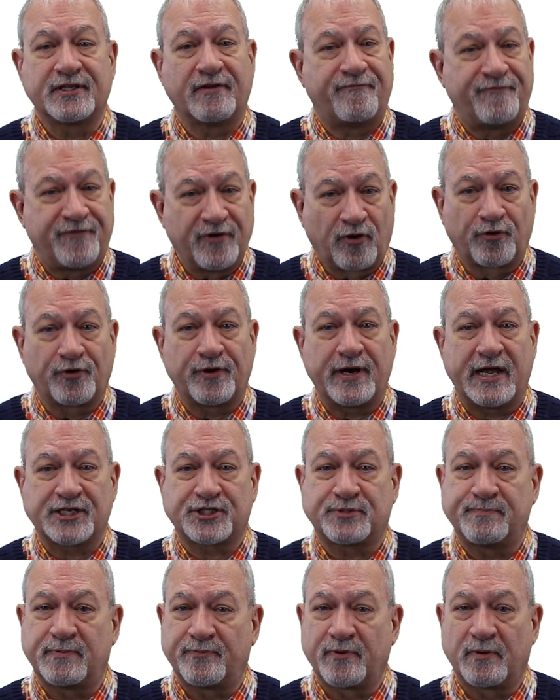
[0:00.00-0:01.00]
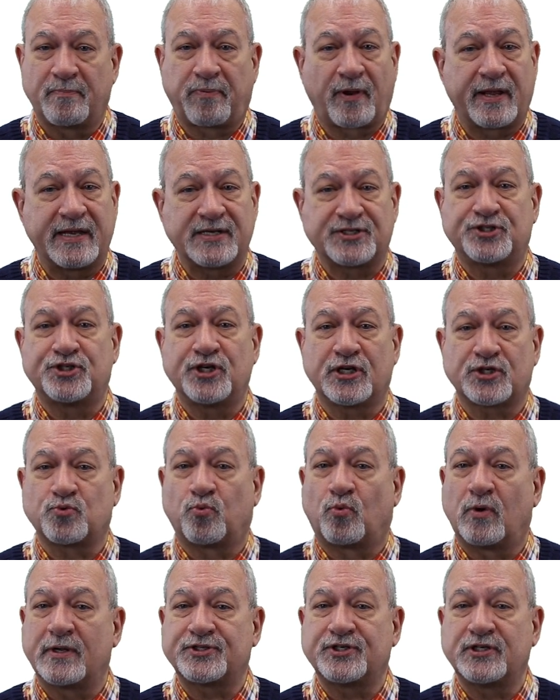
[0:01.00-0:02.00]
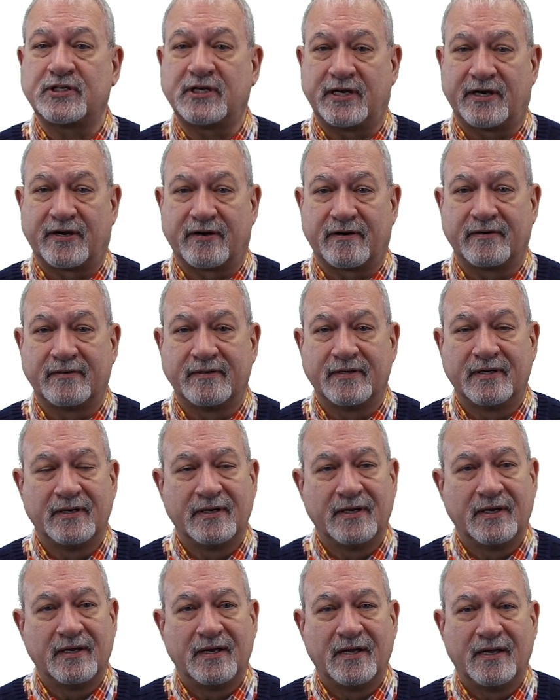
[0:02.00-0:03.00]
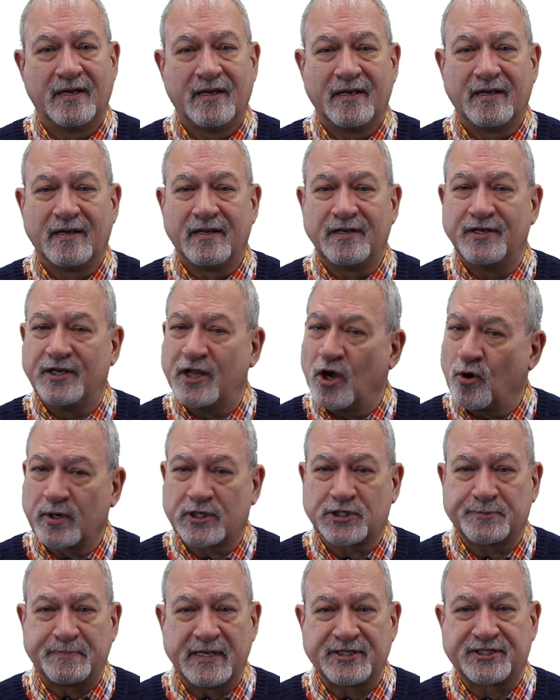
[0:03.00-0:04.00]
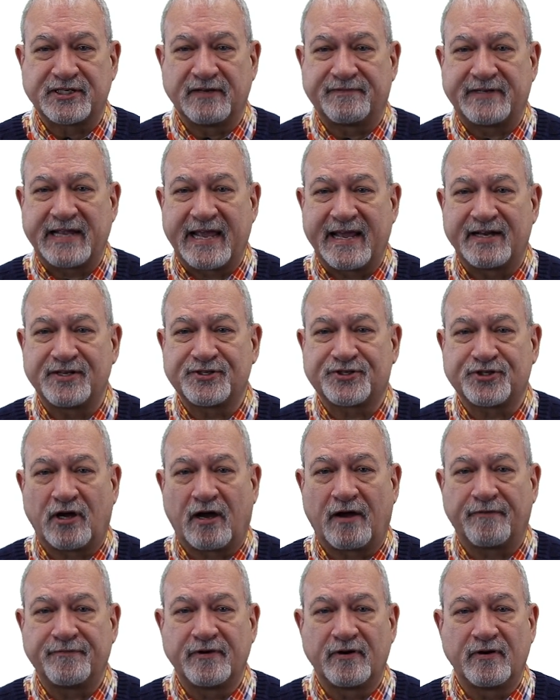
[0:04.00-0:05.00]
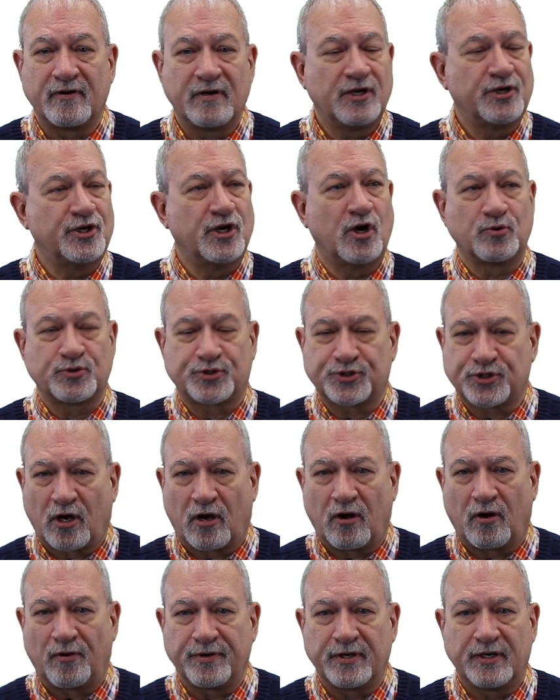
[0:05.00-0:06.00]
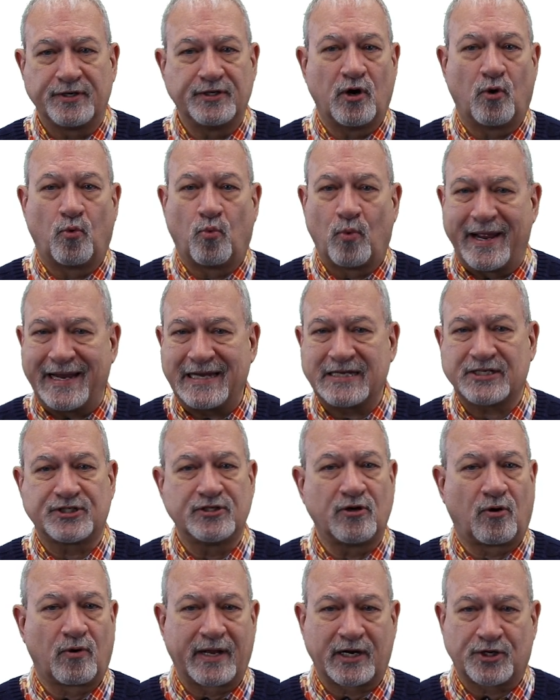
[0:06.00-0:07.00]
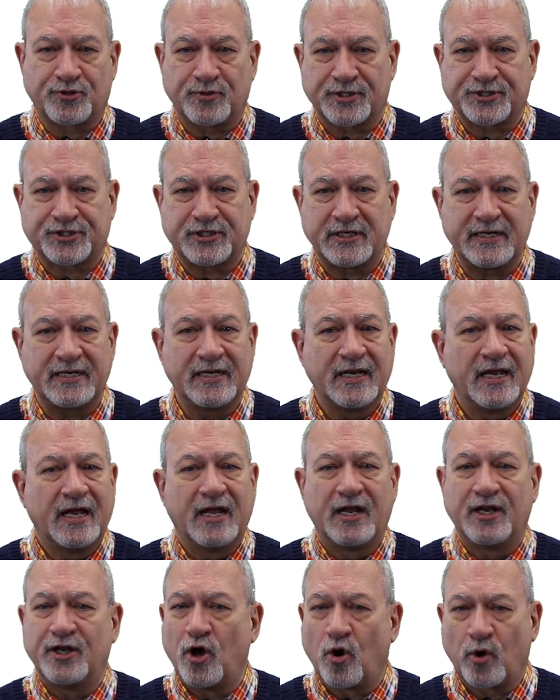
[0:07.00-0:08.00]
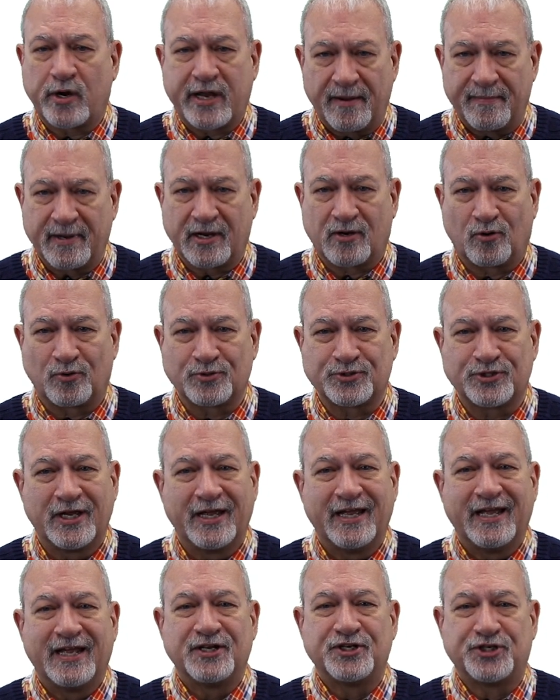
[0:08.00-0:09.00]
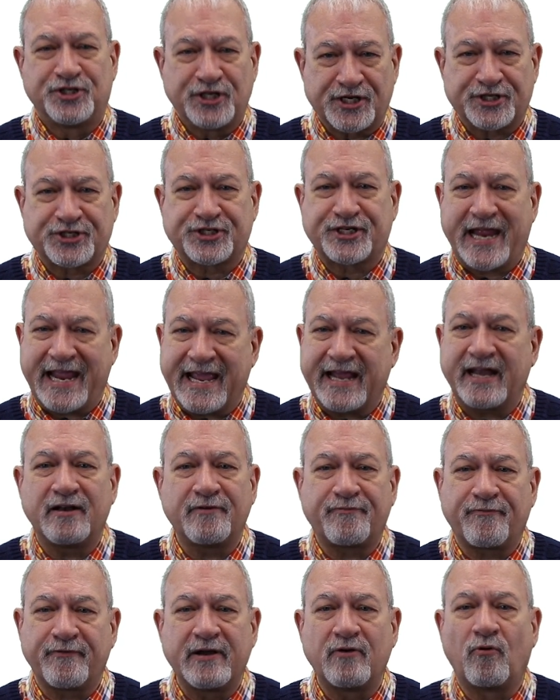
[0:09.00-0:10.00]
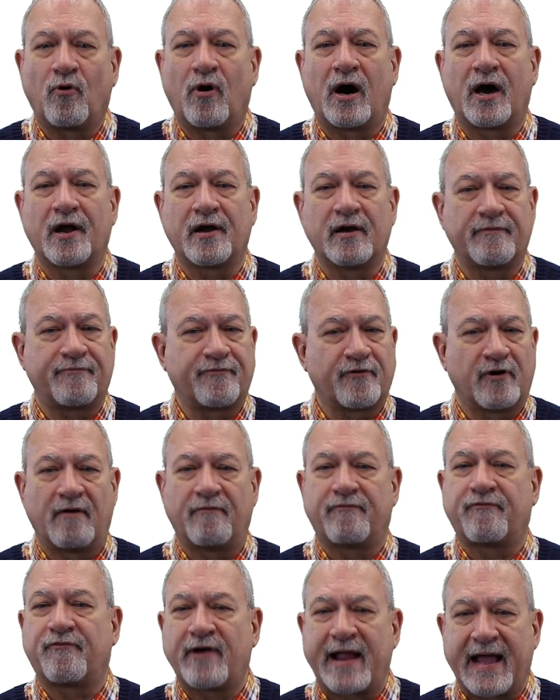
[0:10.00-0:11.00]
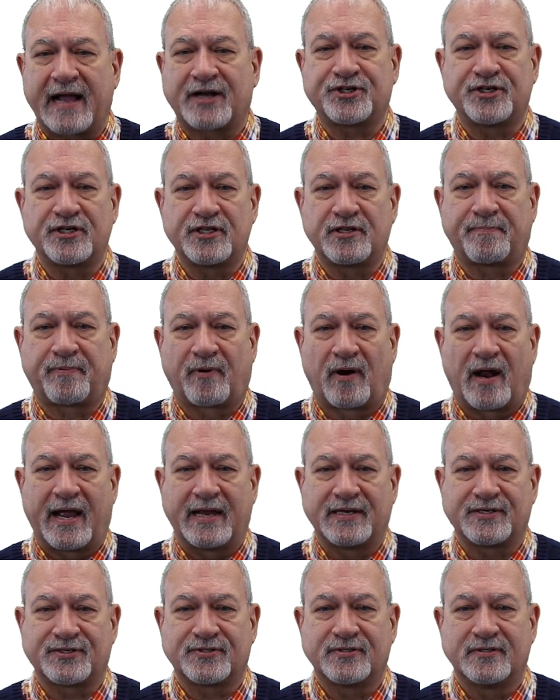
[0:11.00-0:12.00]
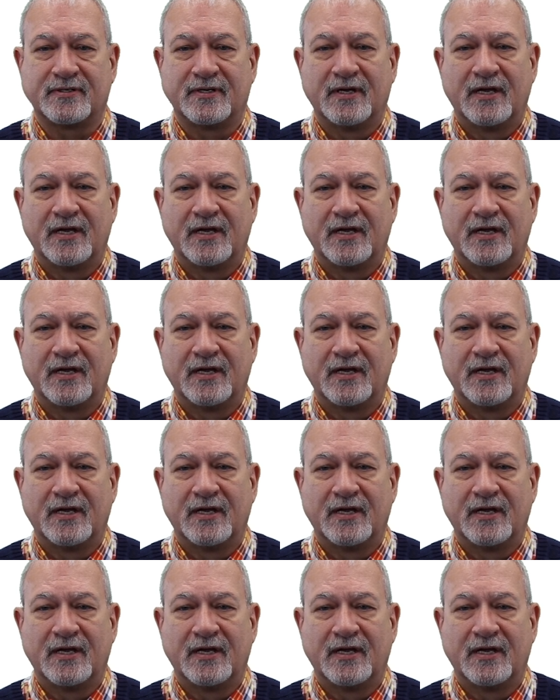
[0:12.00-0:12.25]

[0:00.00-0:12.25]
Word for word: the filter has to be replaced just once a year. No expensive tannin softener, no salt, no waste, no electricity, no chemicals, just tannin-free water for a fraction of the price.